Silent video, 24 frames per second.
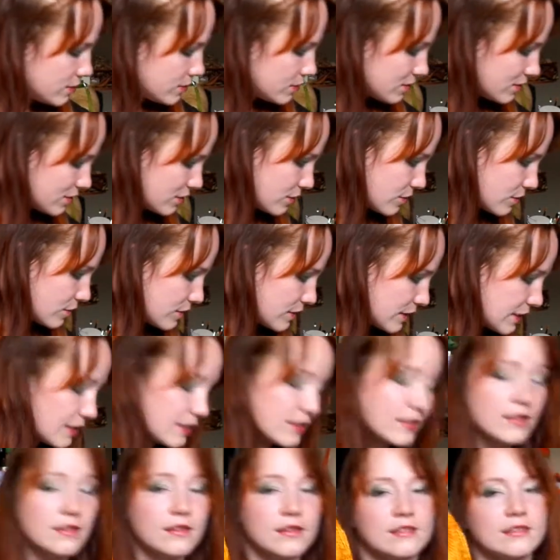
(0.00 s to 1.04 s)
So
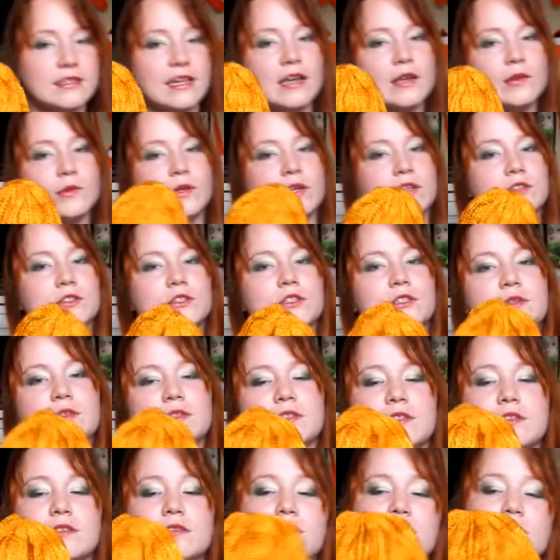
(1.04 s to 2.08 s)
the second one I'll show you in
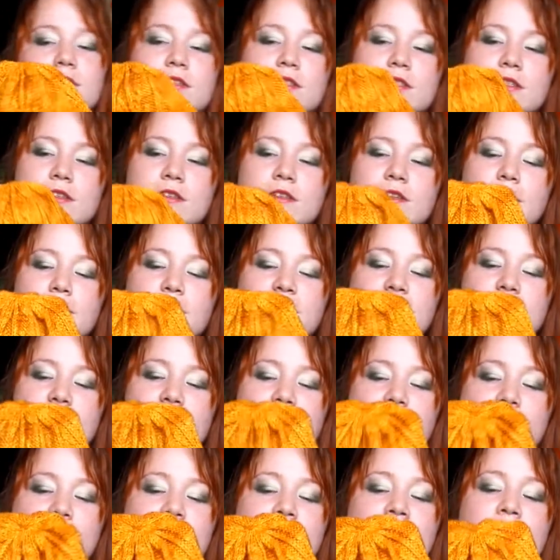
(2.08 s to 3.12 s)
a couple
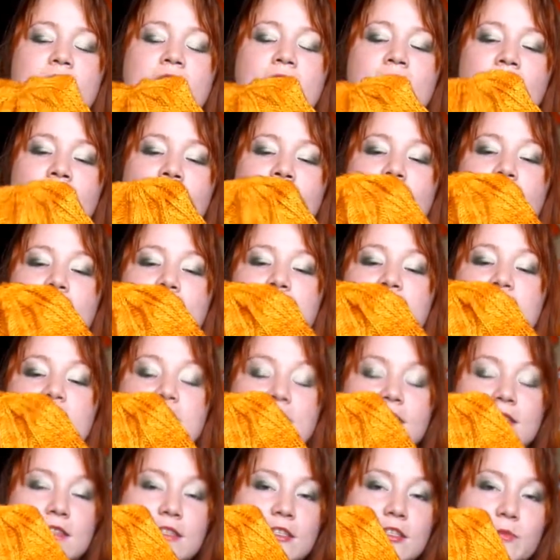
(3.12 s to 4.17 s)
seconds
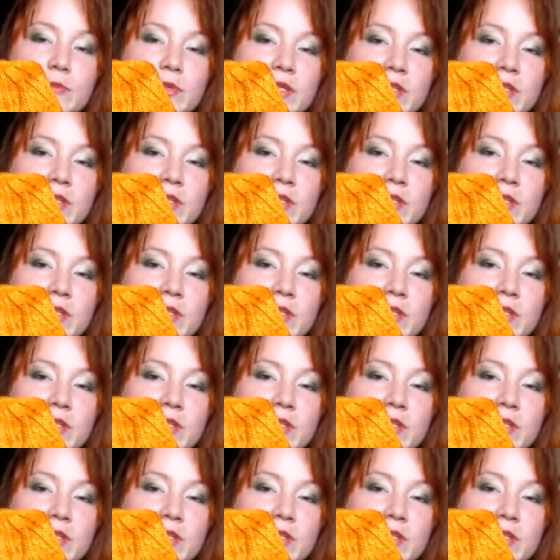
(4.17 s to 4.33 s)
is a little